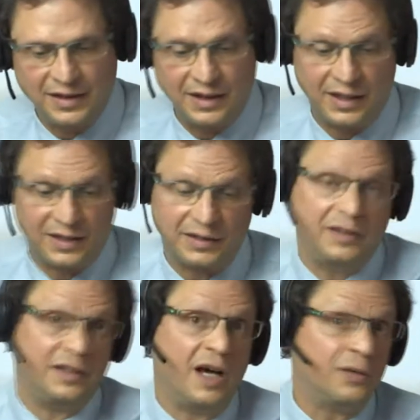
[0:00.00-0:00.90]

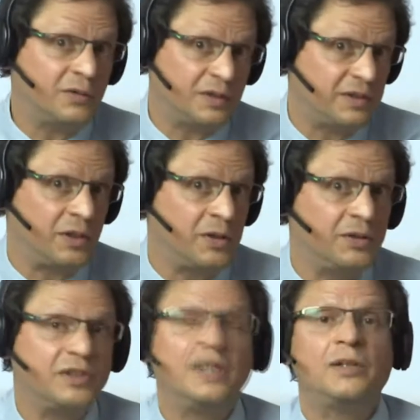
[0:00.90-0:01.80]
And now, so you
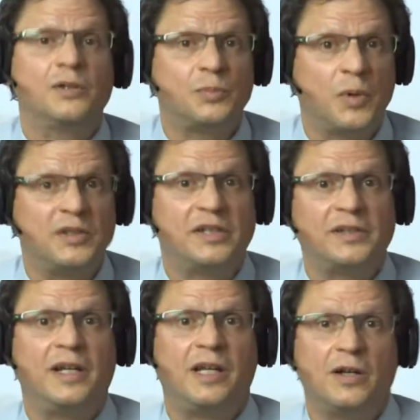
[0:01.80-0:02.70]
see those projects
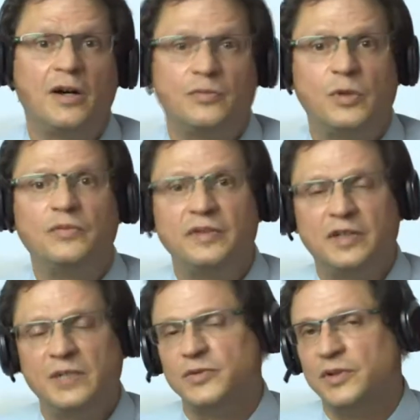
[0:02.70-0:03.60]
taking off, both in
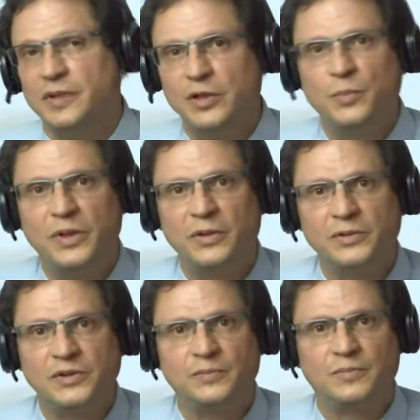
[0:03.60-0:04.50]
terms of new
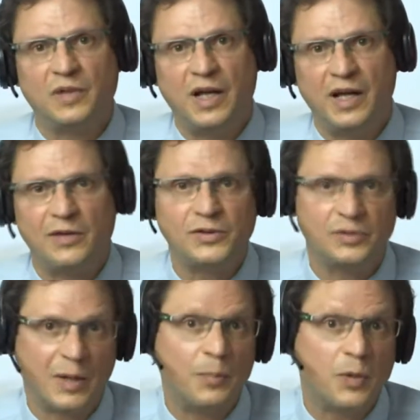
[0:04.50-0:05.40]
builds and
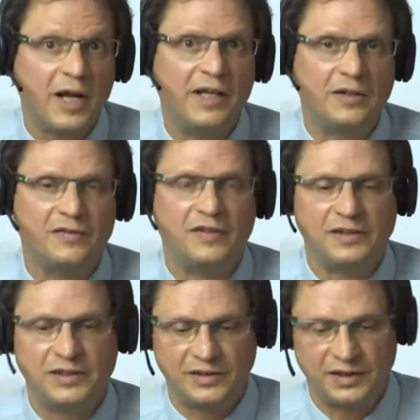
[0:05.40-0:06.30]
also upgrading of
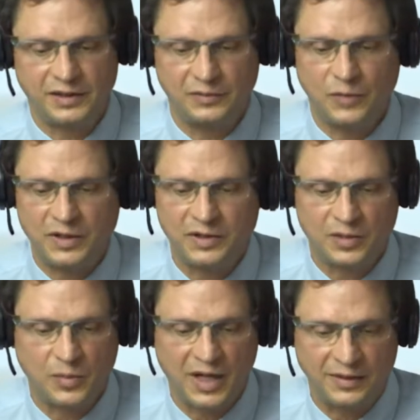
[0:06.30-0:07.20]
existing wind
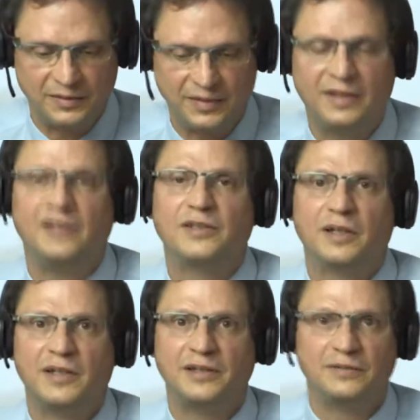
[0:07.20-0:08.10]
turbine
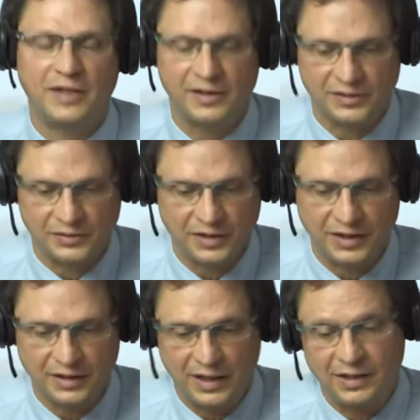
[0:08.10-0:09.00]
installation vessels.
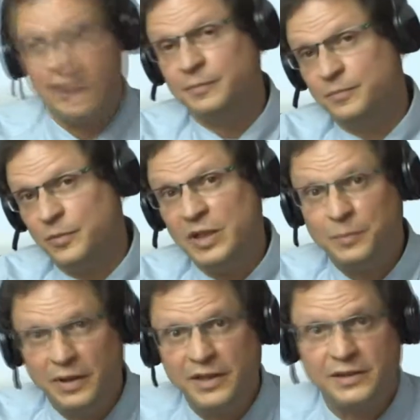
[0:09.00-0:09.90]
And, and I'm really
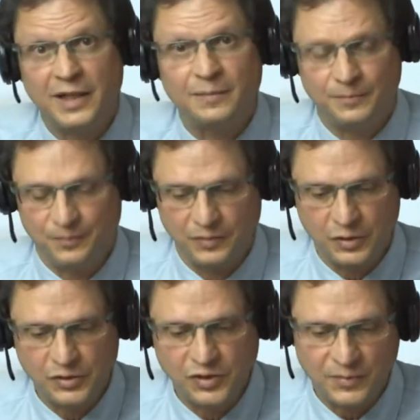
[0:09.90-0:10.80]
pleased that
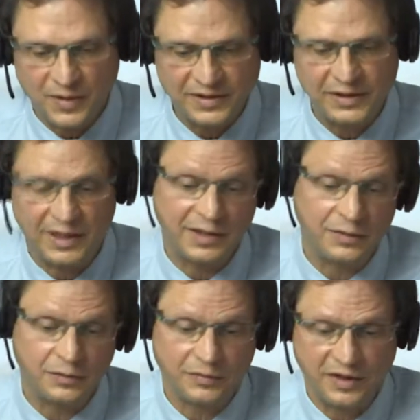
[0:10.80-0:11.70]
Gusto MSC
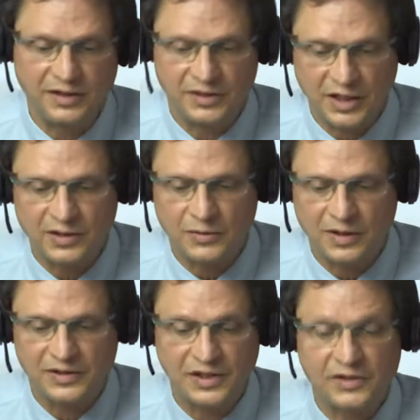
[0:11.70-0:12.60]
and NOV in general
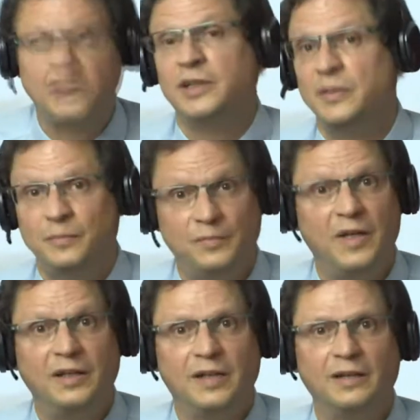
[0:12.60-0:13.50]
are succeeding
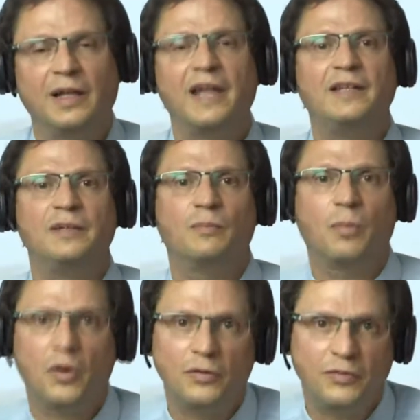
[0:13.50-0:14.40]
in, in landing
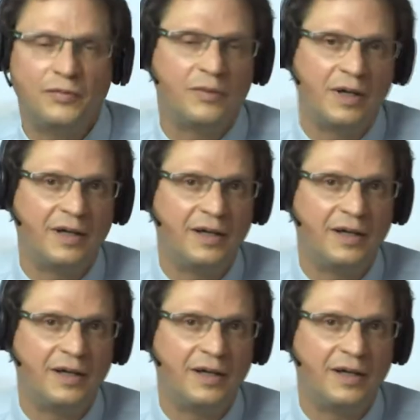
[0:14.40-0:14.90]
both